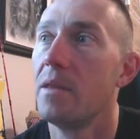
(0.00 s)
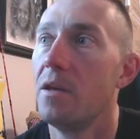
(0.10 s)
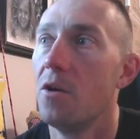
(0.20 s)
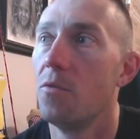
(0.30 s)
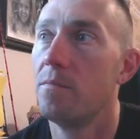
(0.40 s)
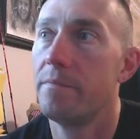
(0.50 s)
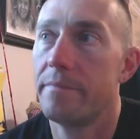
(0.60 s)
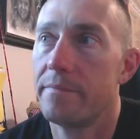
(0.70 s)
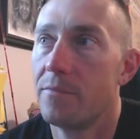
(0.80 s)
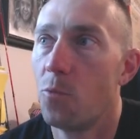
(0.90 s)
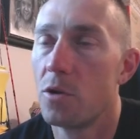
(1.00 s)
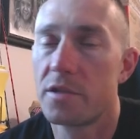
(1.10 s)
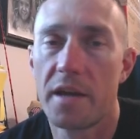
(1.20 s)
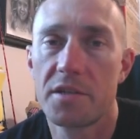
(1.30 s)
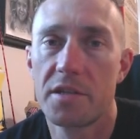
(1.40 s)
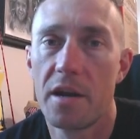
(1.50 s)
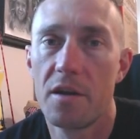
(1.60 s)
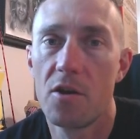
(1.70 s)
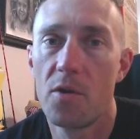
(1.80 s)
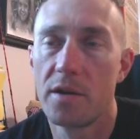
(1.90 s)
you know, worst case
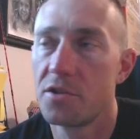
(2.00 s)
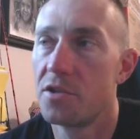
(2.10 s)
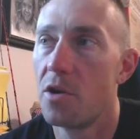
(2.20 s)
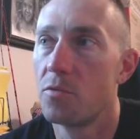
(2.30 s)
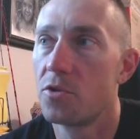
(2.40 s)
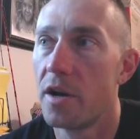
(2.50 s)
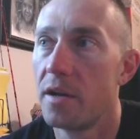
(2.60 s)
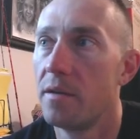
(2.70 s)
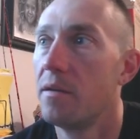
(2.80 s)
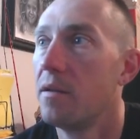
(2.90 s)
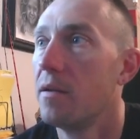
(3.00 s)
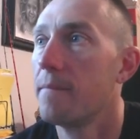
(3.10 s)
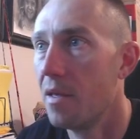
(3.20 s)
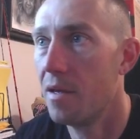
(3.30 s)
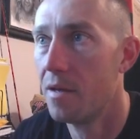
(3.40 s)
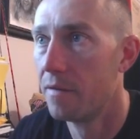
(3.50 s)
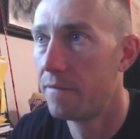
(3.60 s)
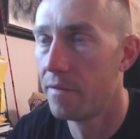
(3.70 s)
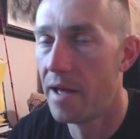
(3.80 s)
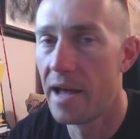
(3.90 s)
scenario, I just don't trade.
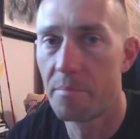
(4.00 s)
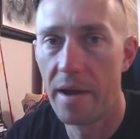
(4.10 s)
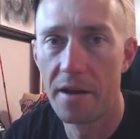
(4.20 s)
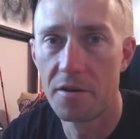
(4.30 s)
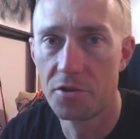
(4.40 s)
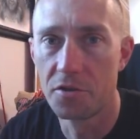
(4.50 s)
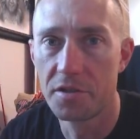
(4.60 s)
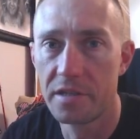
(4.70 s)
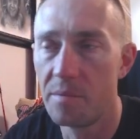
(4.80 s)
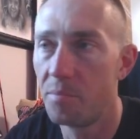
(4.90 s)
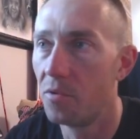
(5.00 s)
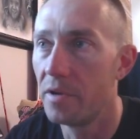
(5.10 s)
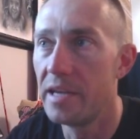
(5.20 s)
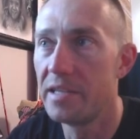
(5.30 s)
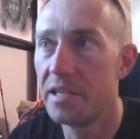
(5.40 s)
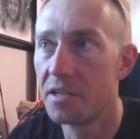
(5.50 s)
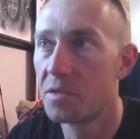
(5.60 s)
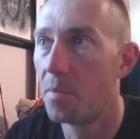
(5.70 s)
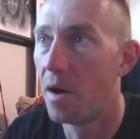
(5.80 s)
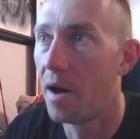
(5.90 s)
Flag patterns are simple, easy to
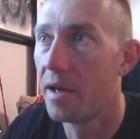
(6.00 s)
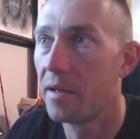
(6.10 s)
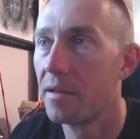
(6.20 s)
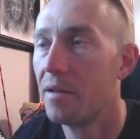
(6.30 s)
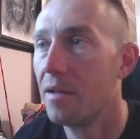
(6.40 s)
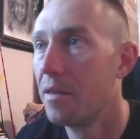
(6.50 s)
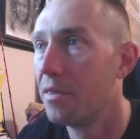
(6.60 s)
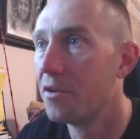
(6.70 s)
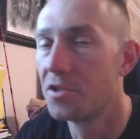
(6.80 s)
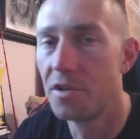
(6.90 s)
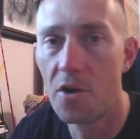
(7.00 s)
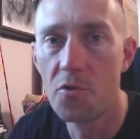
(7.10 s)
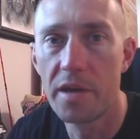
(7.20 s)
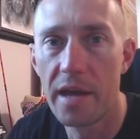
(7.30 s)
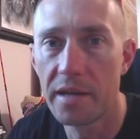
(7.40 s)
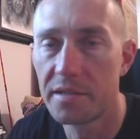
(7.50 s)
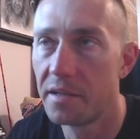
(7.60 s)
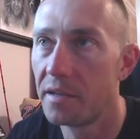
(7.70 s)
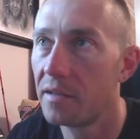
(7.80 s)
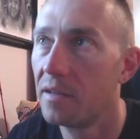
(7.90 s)
spot. There's no
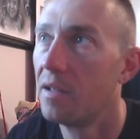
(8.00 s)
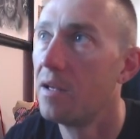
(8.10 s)
guessing.